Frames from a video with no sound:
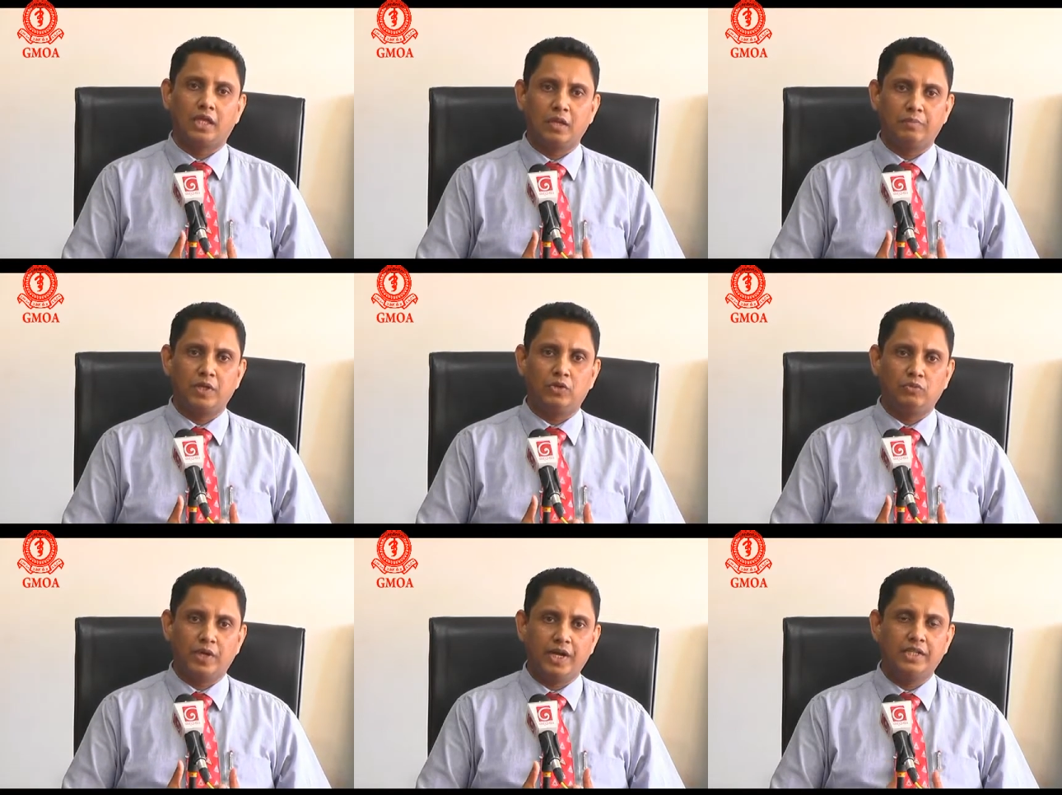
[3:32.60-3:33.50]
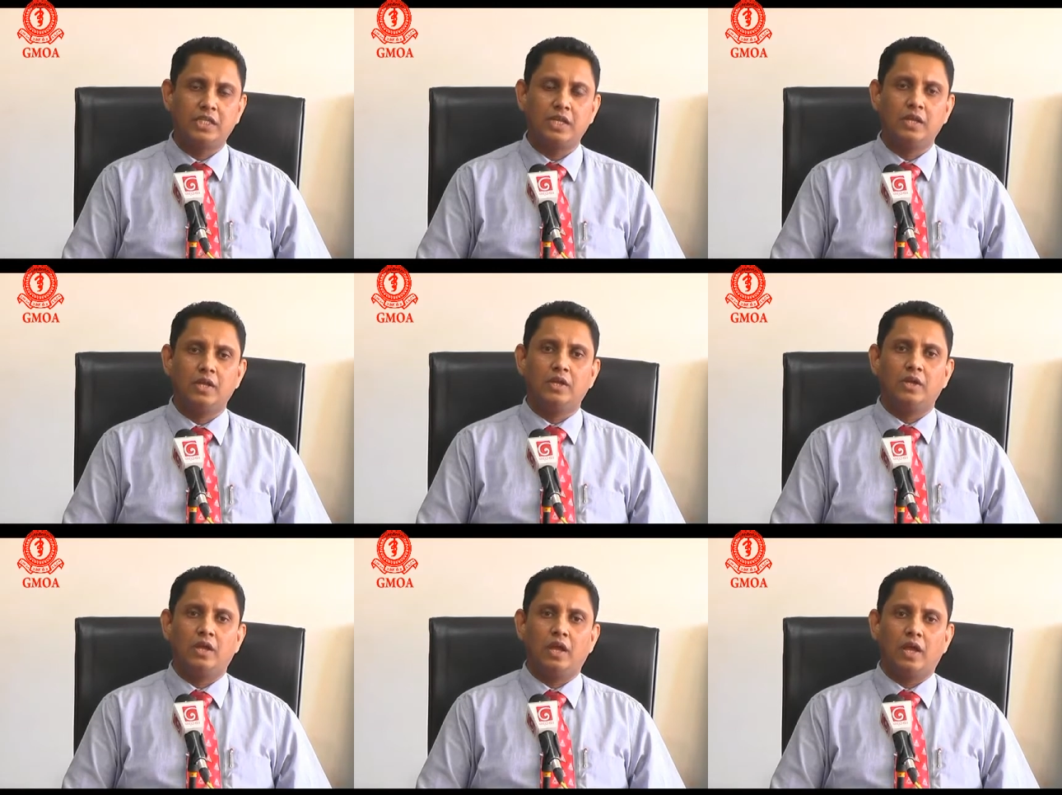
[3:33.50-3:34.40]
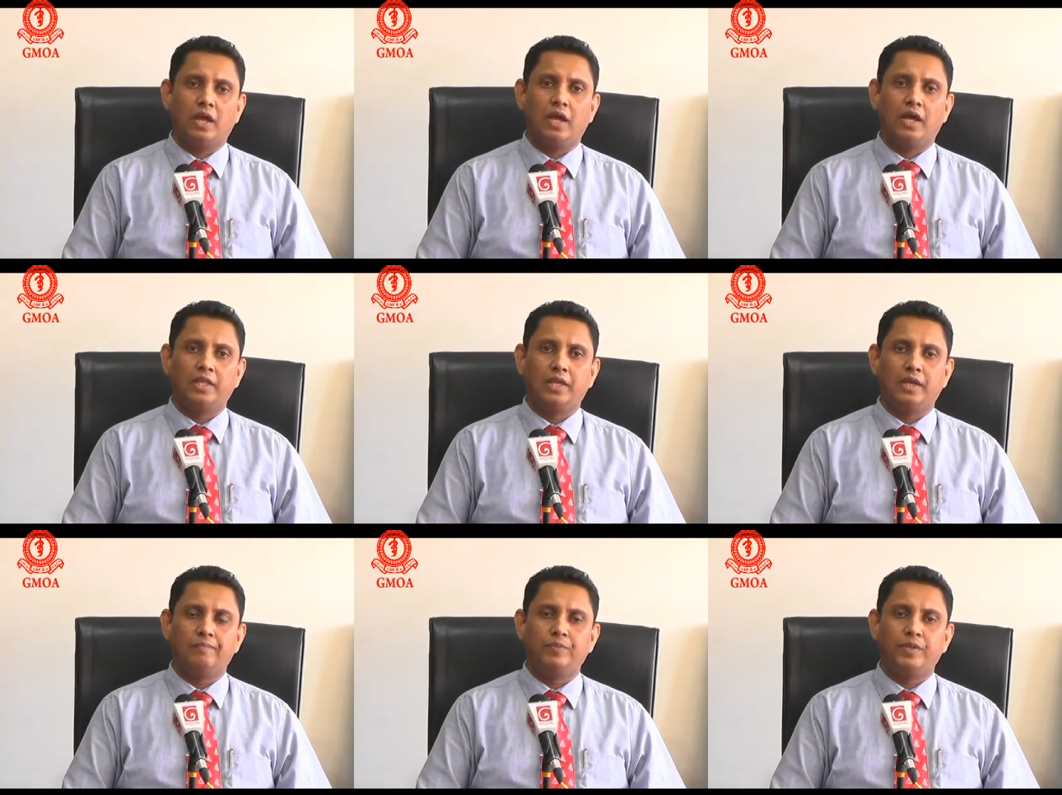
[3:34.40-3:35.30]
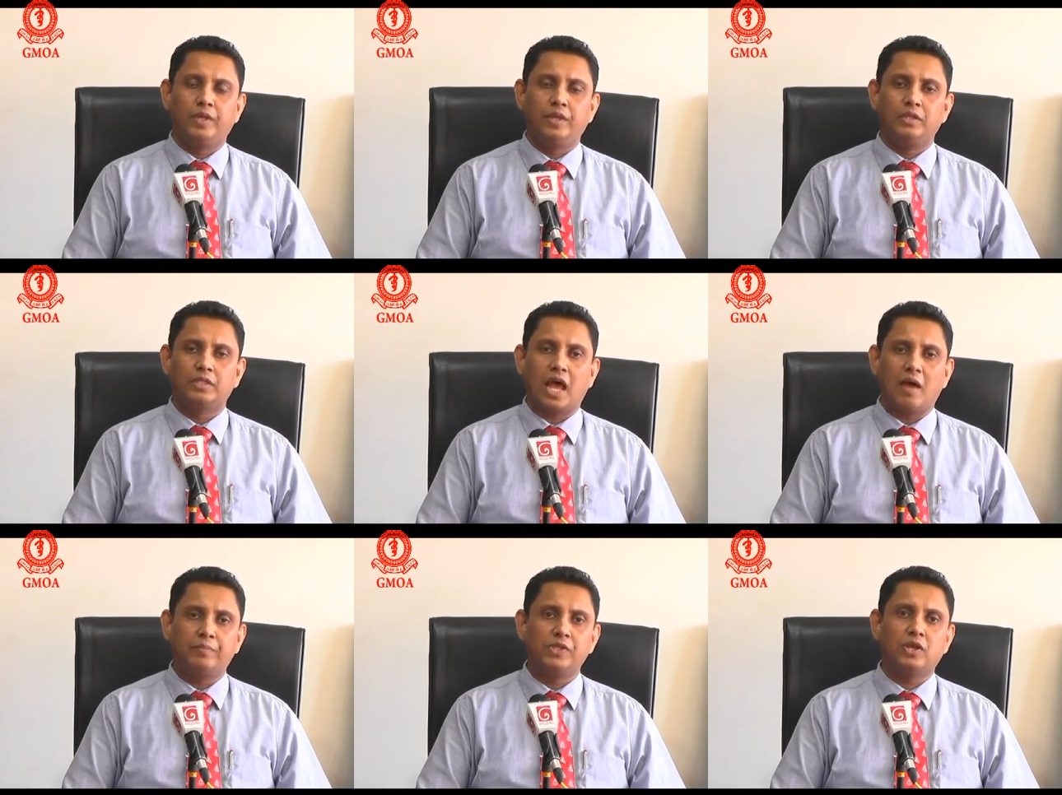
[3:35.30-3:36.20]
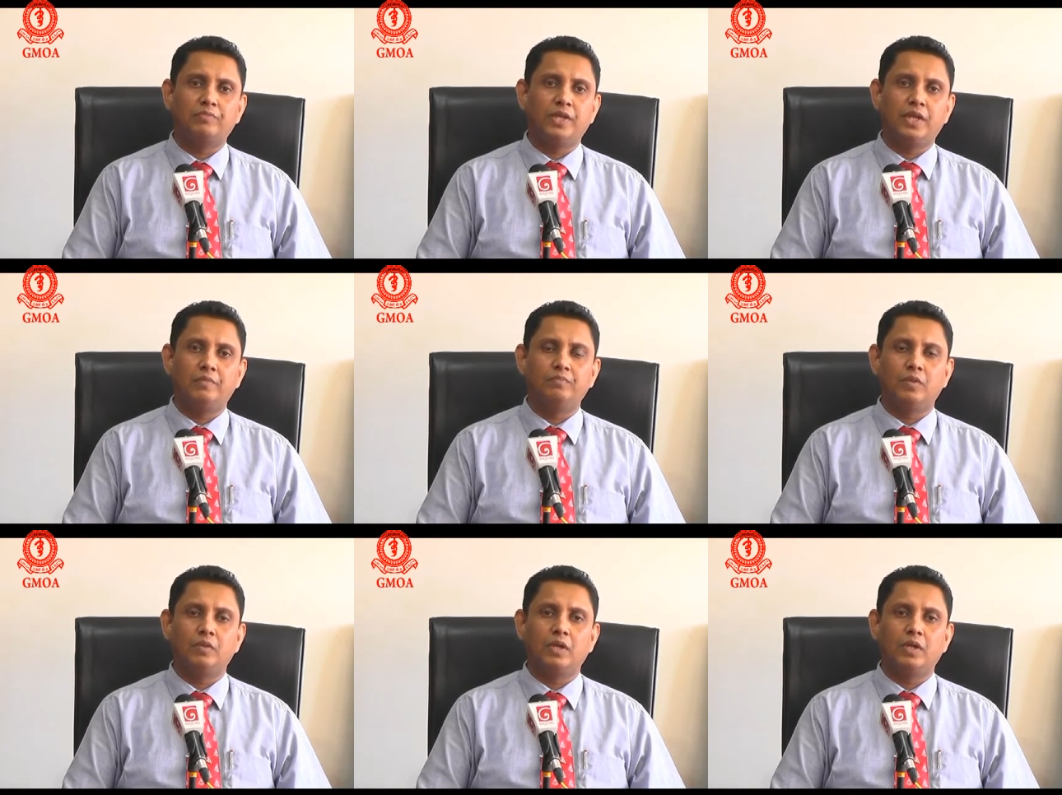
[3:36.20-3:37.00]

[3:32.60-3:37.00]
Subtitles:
keeping to words, the samples of the